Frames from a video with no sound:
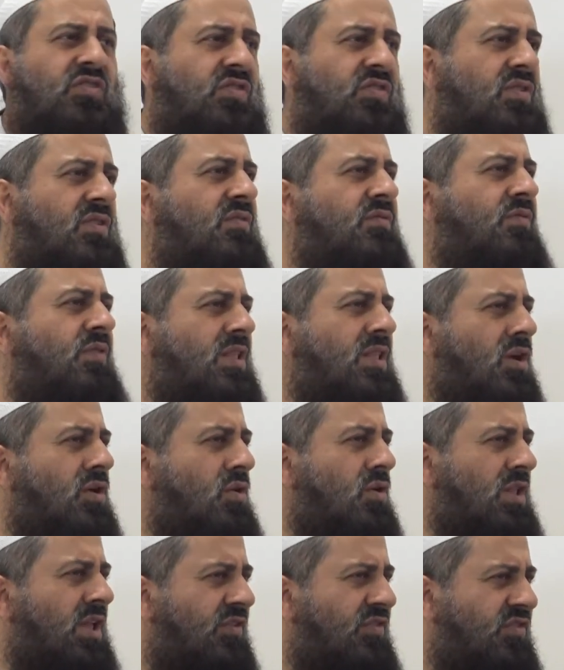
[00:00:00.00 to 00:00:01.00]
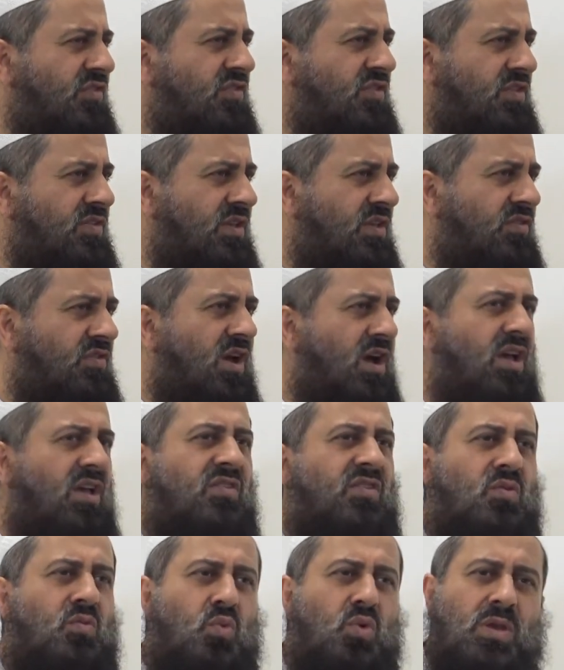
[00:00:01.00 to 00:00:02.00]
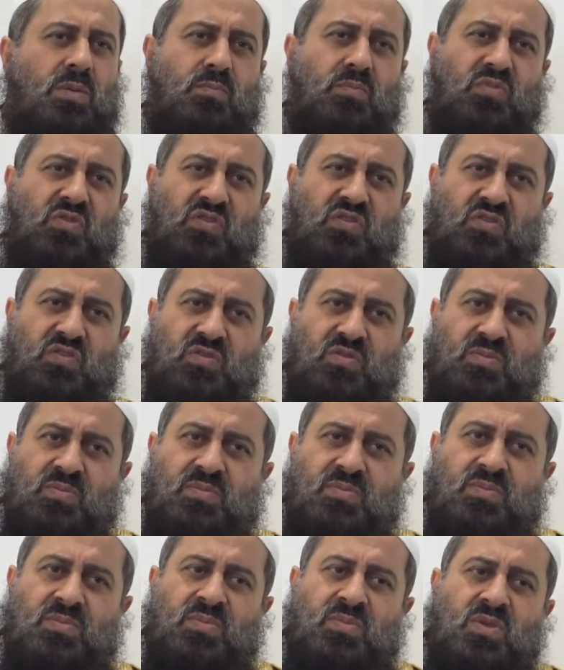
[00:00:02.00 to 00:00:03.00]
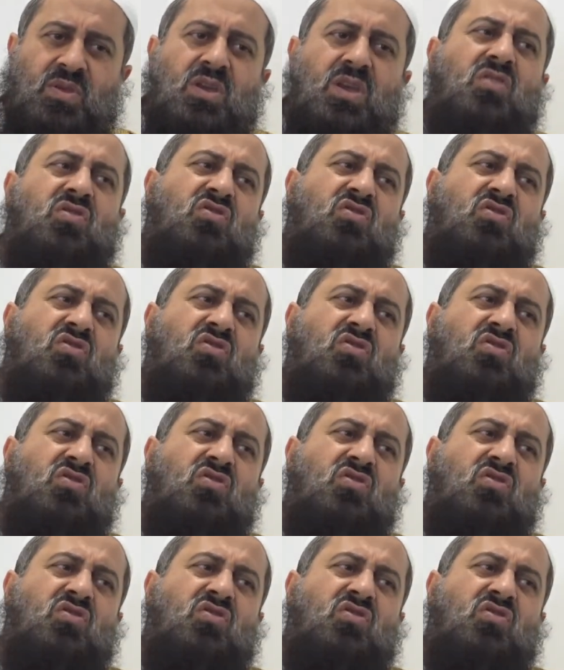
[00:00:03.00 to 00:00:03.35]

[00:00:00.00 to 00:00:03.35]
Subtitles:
Lusts. Follow your lusts and desires and whims.